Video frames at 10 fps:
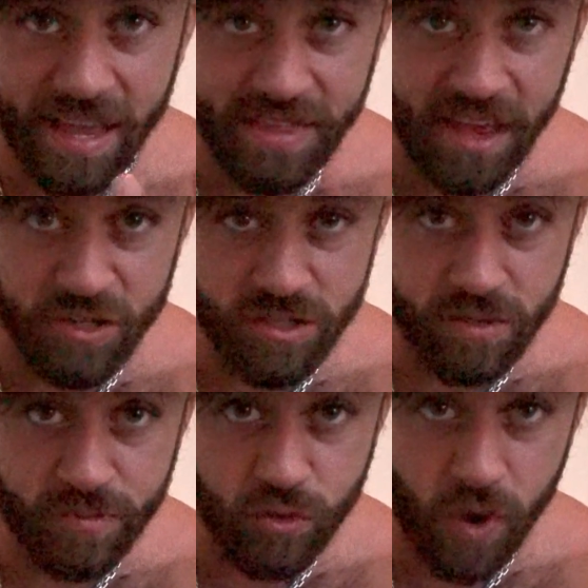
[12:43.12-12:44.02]
8,000
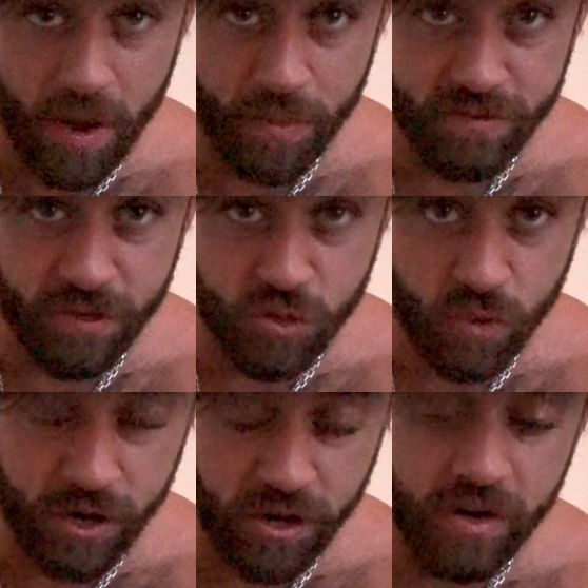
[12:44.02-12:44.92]
subscribers on
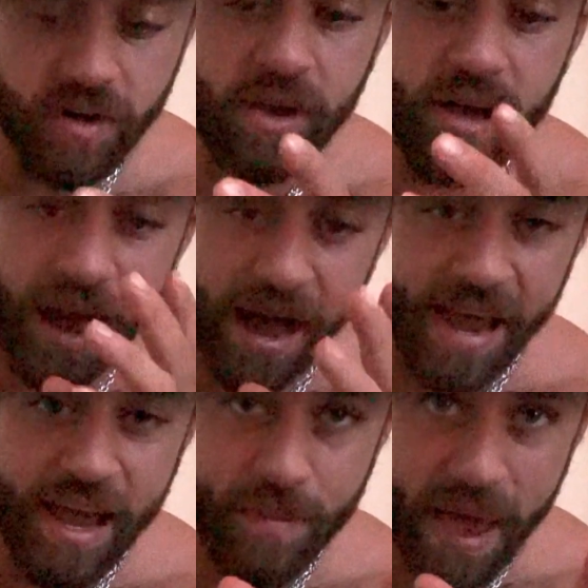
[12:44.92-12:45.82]
Twitter.
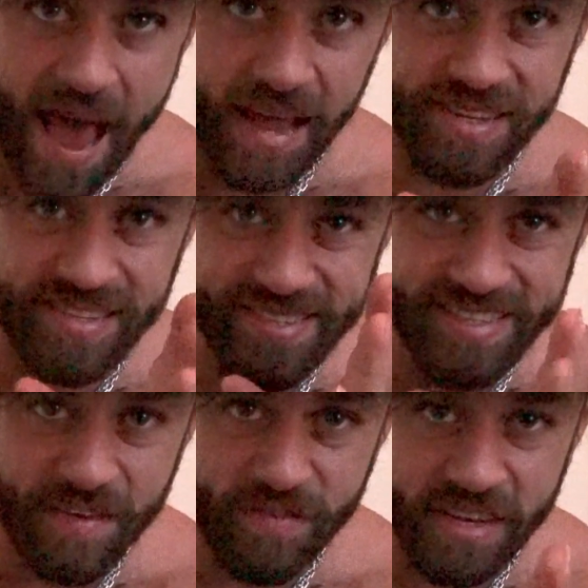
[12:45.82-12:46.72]
I am at
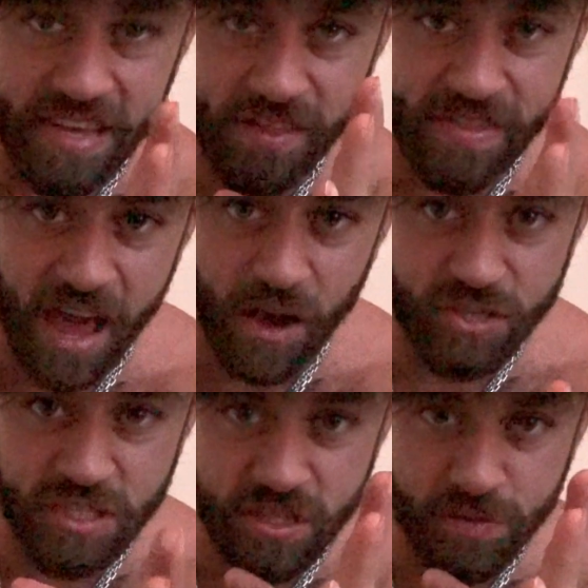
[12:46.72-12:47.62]

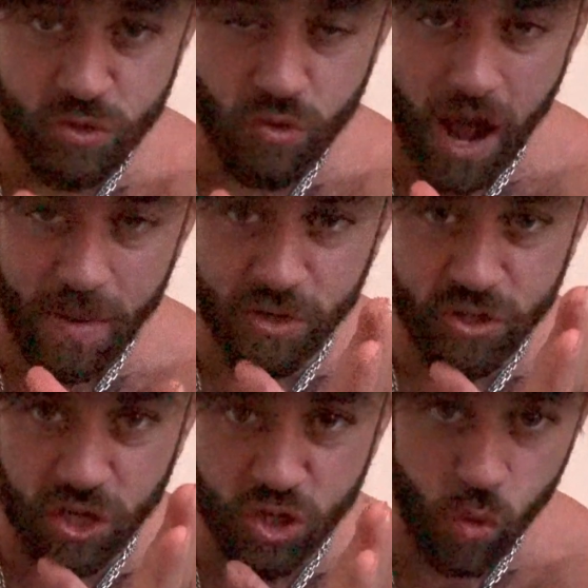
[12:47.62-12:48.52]
70,000
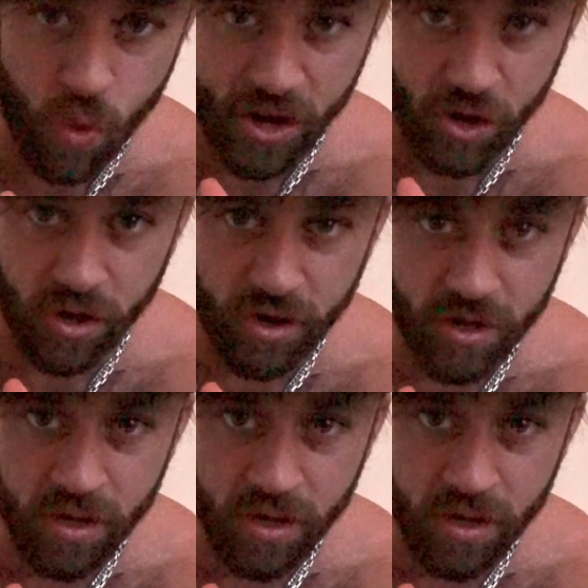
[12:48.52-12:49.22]
subscribers on Twitter.